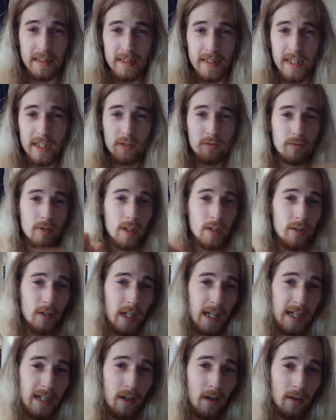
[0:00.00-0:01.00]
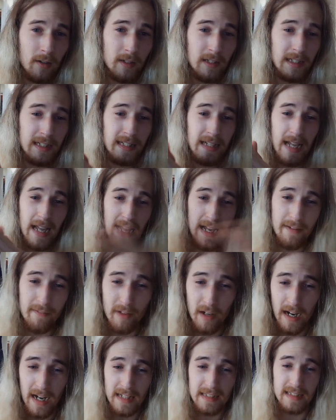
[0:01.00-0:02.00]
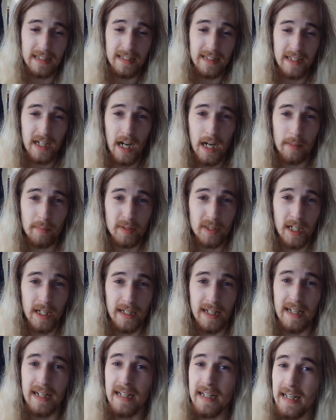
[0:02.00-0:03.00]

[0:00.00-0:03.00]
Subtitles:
This road like hardly ever has any cops on it.